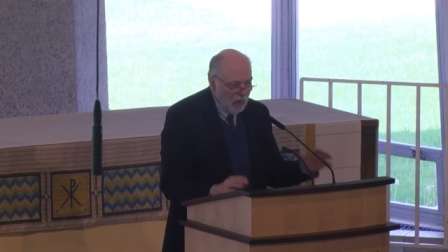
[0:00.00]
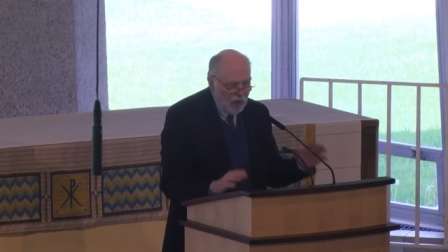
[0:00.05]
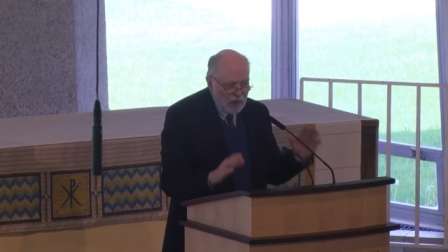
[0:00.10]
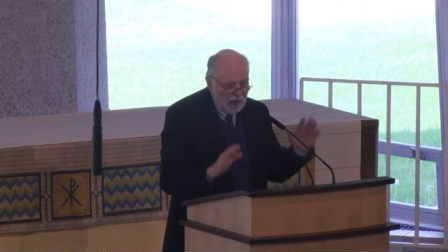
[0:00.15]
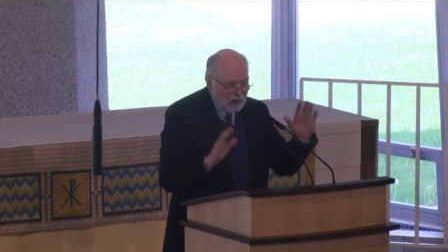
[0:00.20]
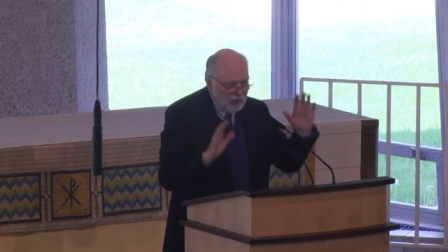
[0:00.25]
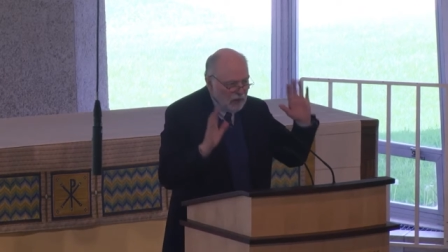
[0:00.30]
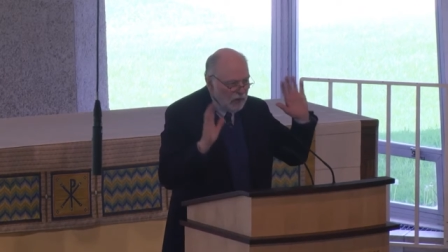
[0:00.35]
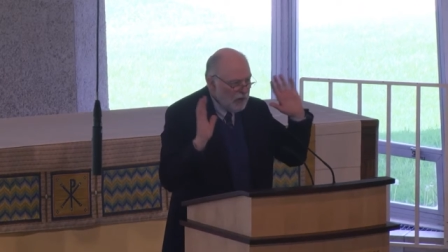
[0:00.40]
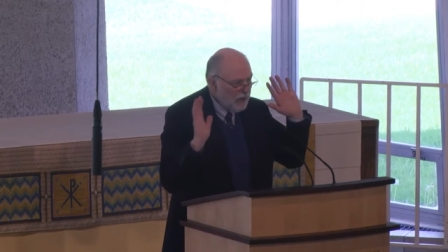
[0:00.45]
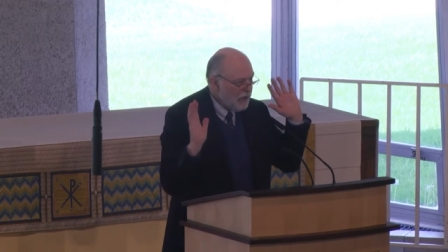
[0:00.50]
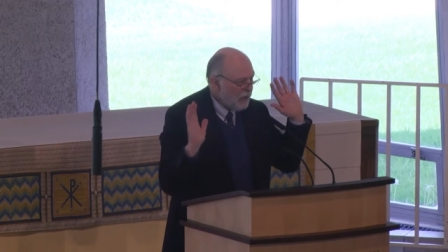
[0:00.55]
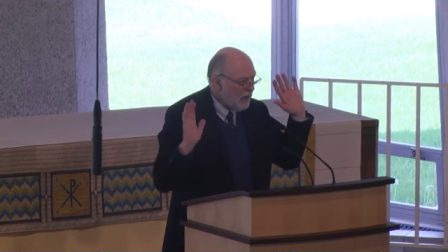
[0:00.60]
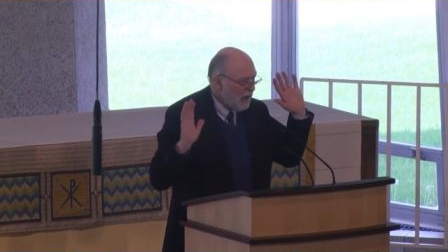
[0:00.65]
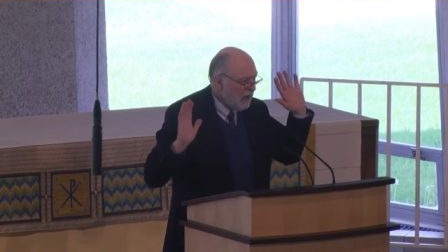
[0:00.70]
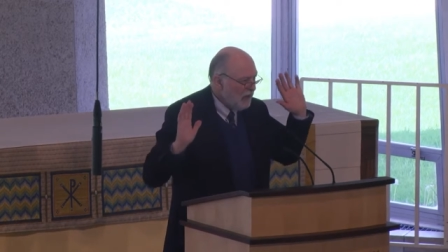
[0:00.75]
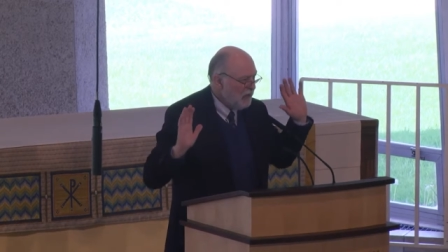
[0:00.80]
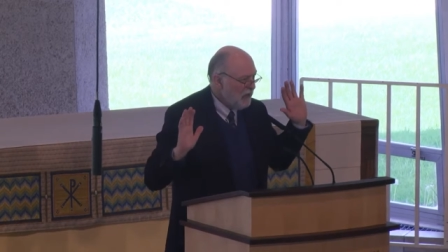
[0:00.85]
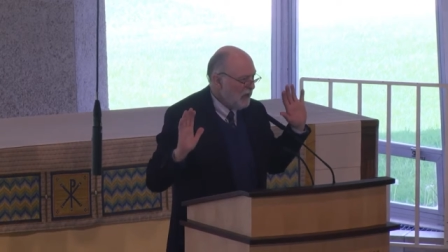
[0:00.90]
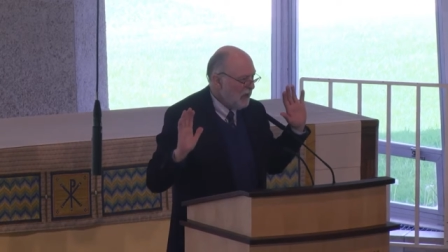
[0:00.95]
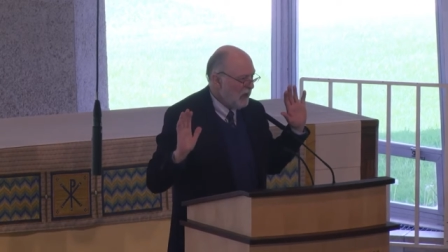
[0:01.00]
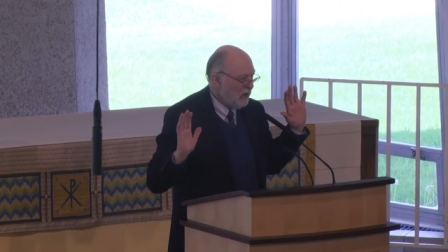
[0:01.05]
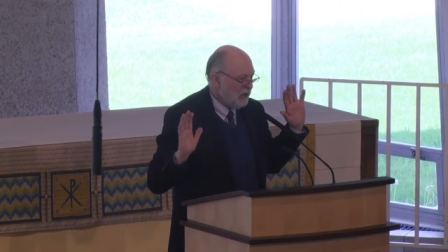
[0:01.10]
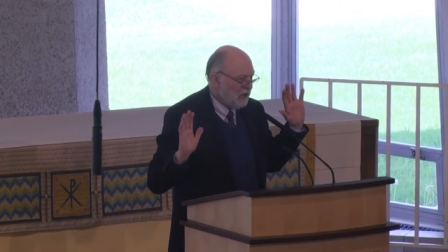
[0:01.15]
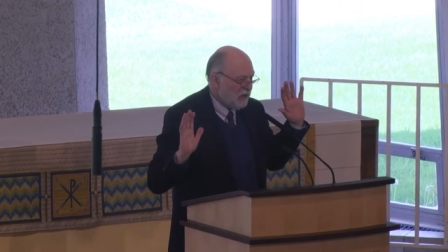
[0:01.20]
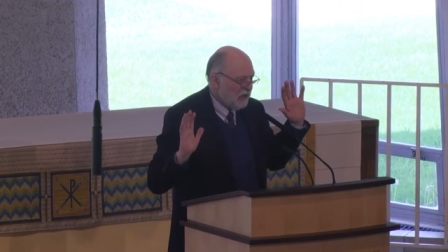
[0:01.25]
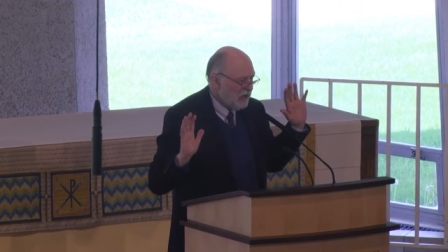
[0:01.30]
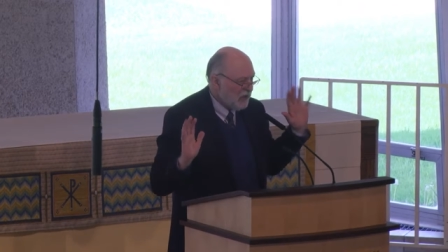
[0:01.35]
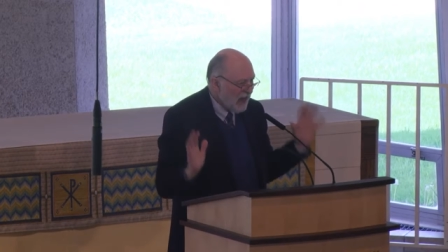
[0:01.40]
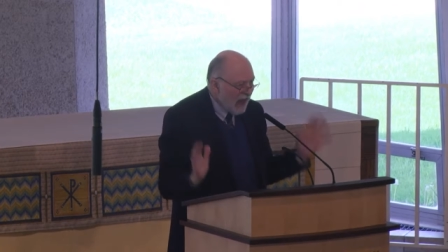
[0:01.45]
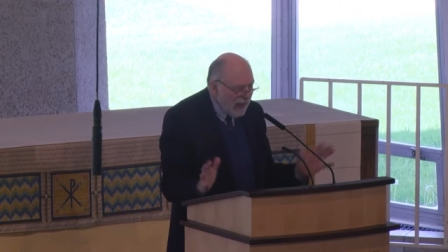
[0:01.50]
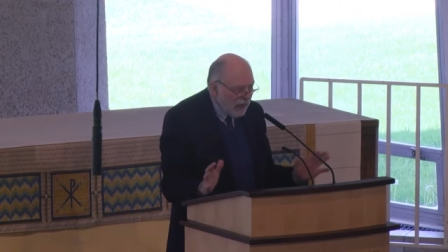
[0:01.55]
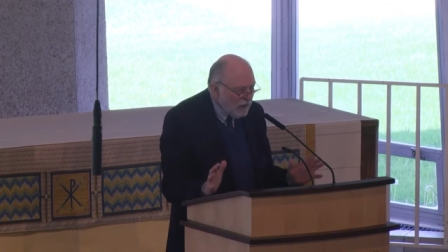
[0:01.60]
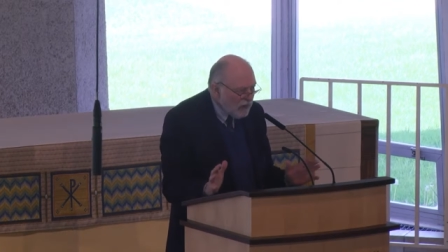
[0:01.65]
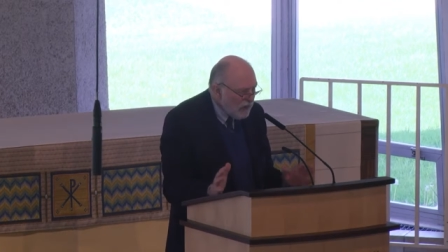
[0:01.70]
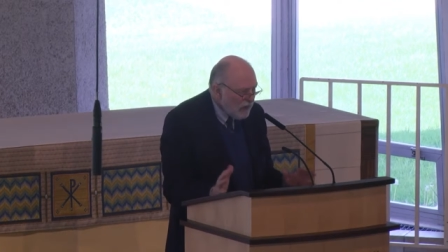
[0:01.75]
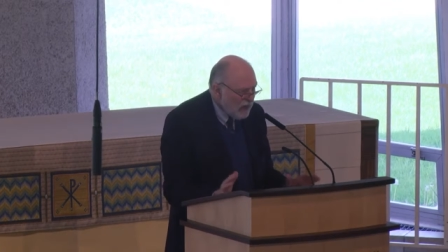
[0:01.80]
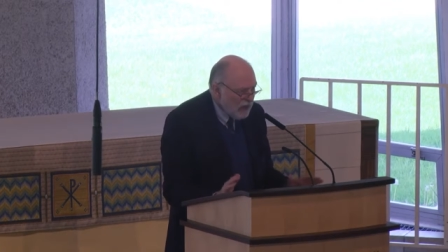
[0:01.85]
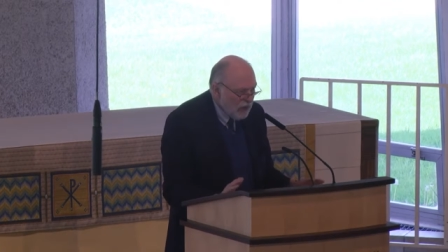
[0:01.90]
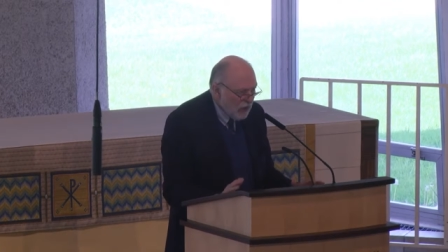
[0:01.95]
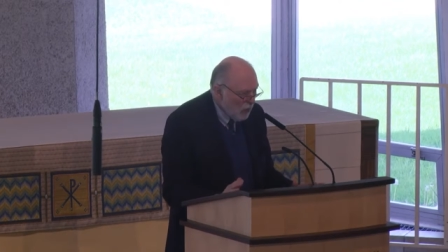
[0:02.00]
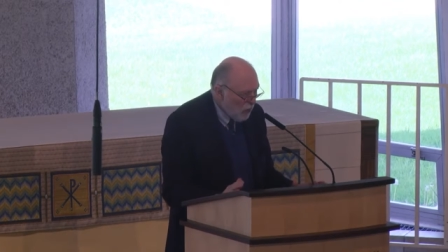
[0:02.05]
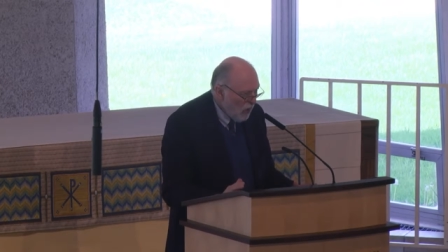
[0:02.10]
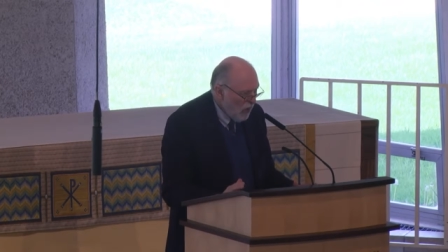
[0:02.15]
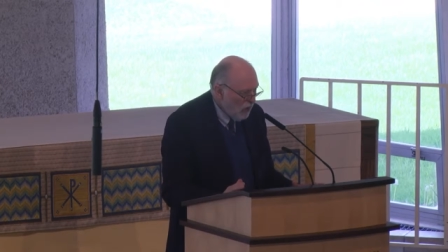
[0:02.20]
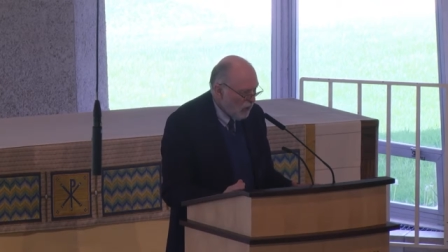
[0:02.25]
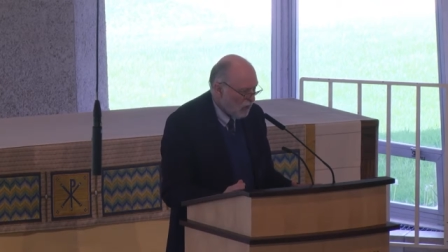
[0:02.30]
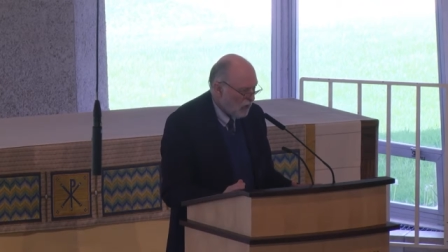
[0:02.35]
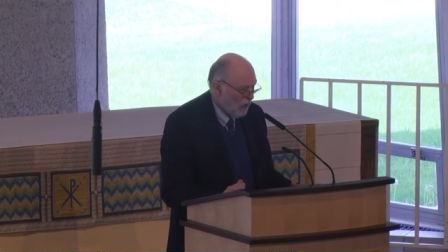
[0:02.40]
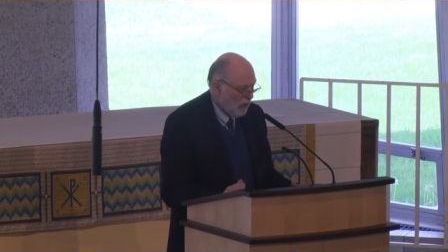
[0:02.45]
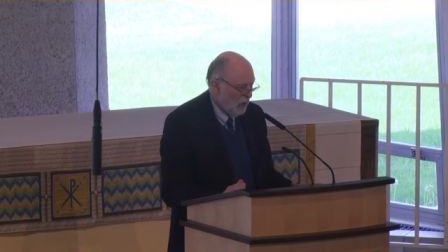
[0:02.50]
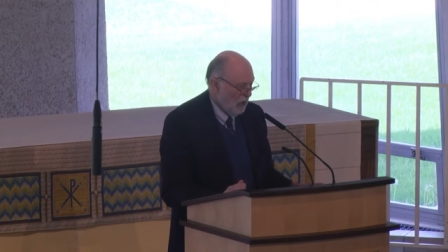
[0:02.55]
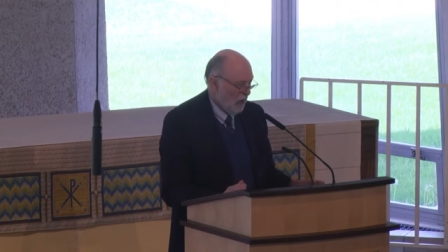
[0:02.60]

Martin Luther has an astounding quote.